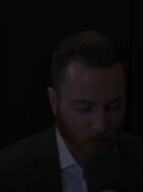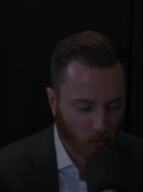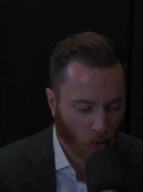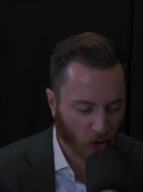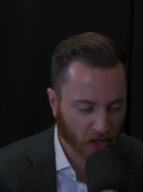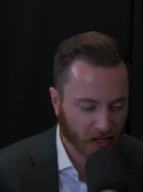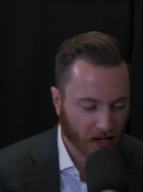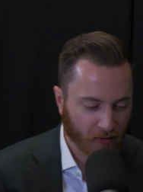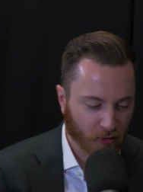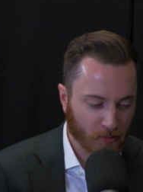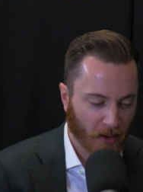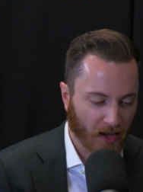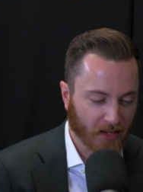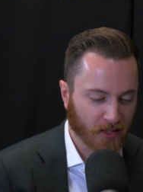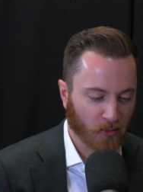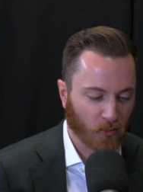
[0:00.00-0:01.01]
Good morning,
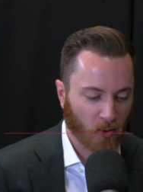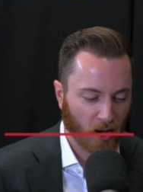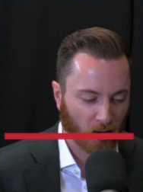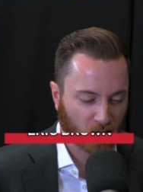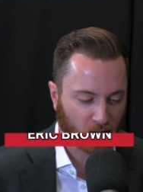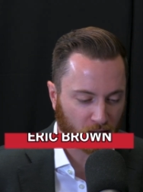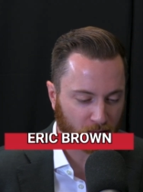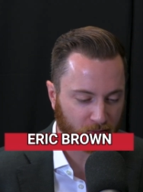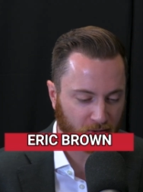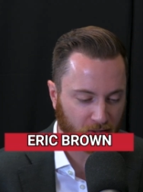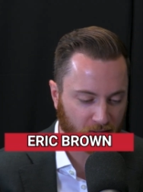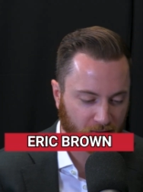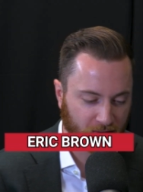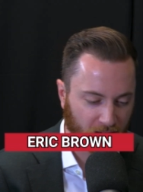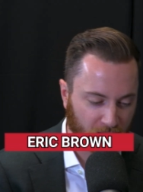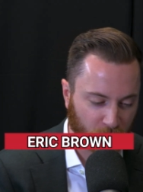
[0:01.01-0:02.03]
everybody, and welcome to
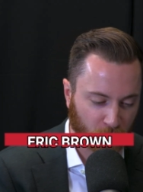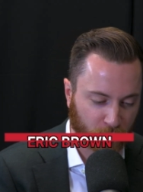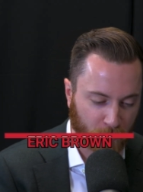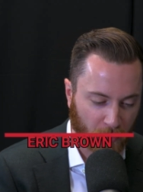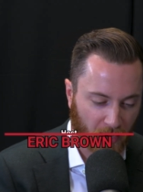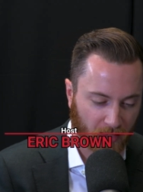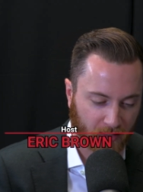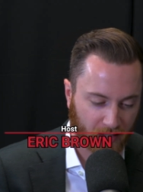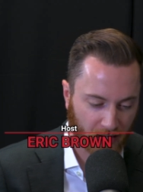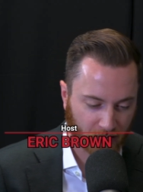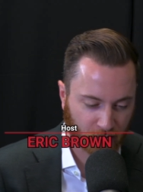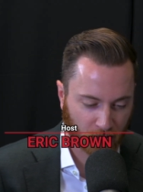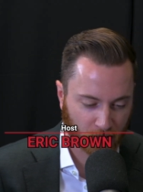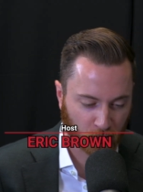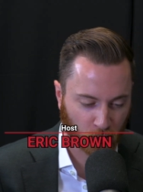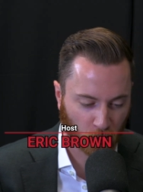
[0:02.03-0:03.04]
the St. Louis
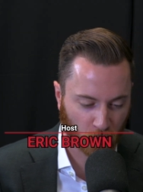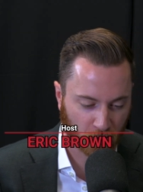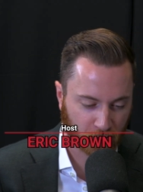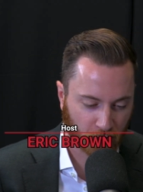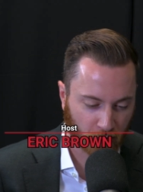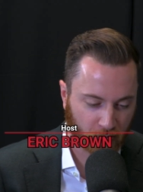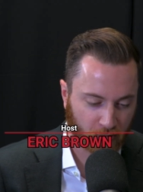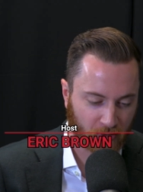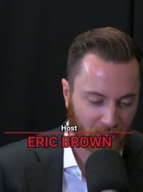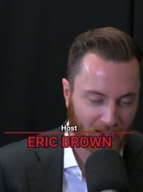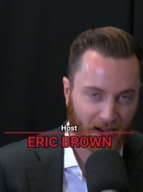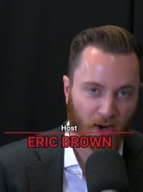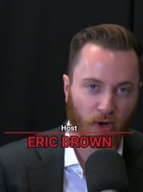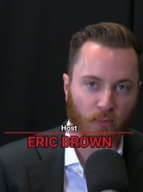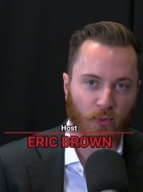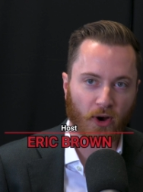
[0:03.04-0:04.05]
Podcast. I'm your glorious host today,
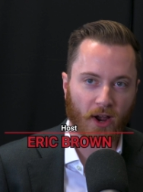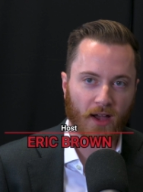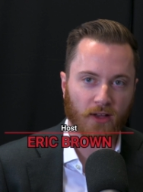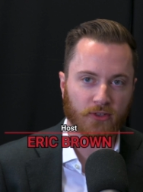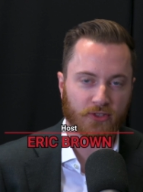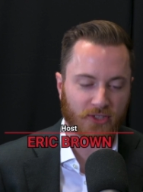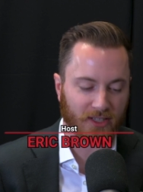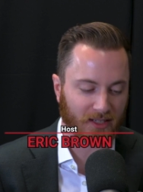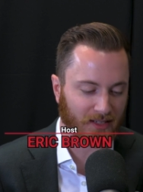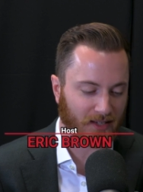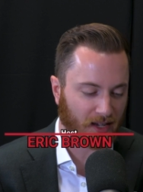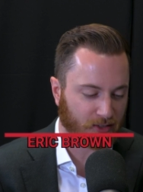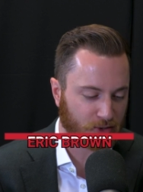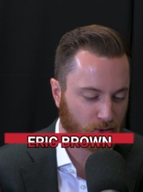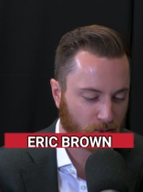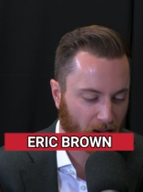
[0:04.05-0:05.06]
Eric Brown, sitting
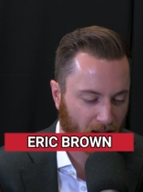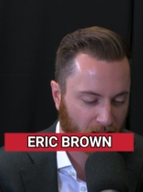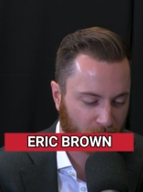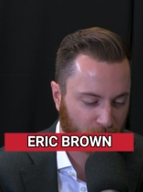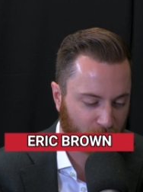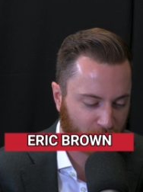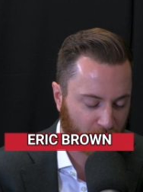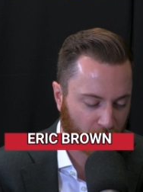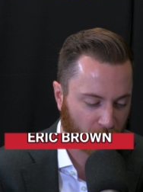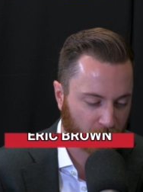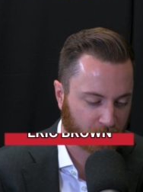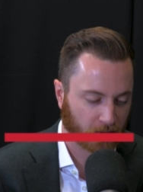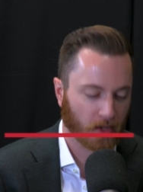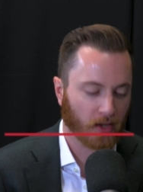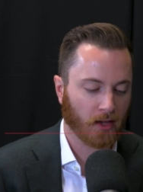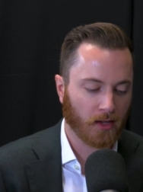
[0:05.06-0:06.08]
next to Adam
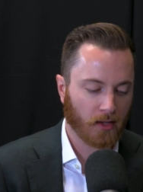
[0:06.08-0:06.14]
Ferris.